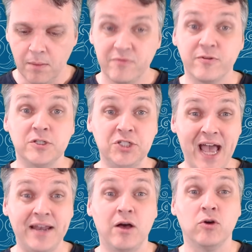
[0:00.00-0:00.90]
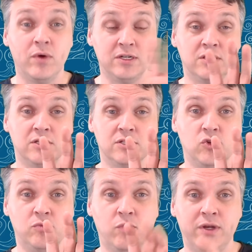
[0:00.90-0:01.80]
For chat, I'll go into the
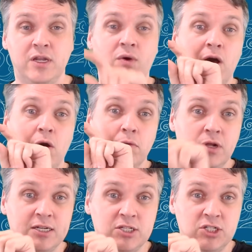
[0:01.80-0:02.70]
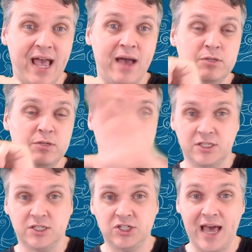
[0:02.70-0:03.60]
Zoom window and I'll click chat, which puts
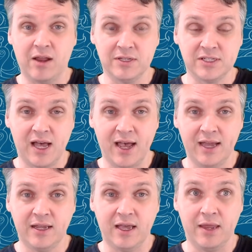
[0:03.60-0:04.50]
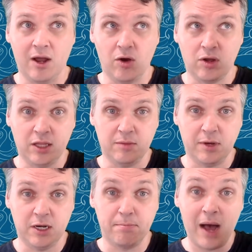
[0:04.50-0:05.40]
the chat on the side, and then I'll click the
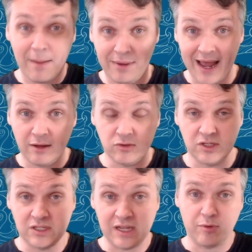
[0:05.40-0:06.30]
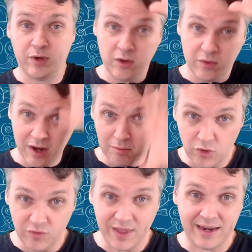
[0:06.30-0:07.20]
button to pop it out, so it's a separate window, and I'll
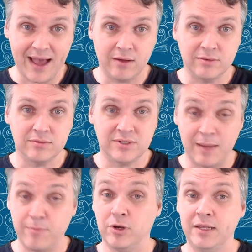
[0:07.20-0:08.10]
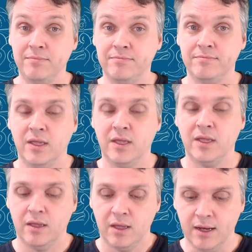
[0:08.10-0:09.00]
move that down separately
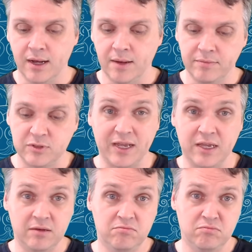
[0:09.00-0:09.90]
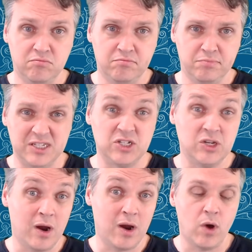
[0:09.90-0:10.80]
so I can position
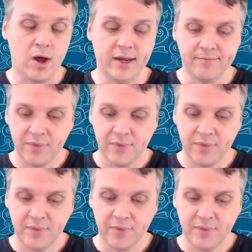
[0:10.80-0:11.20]
it where I want it.